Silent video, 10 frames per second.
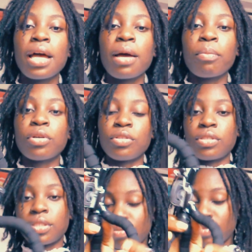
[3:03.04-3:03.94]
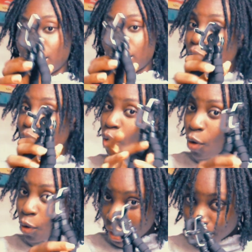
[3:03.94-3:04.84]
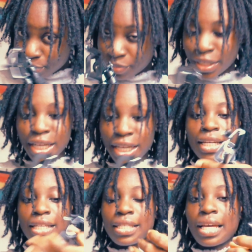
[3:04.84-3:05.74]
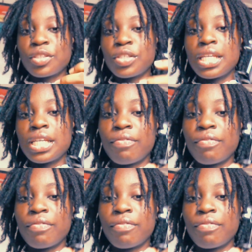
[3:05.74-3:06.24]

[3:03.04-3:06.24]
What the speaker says: But in all, it's actually a